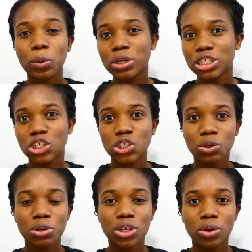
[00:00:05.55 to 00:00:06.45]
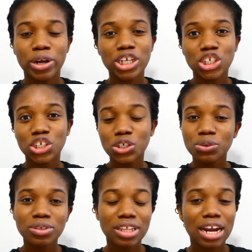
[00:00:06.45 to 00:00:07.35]
going to show you a
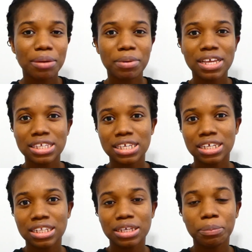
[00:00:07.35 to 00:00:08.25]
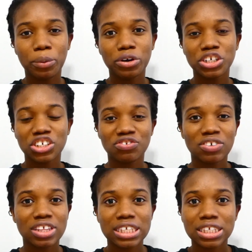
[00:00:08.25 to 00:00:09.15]
shoe that I basically purchased
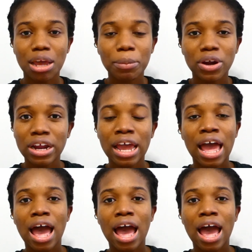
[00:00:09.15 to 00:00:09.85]
for the summer.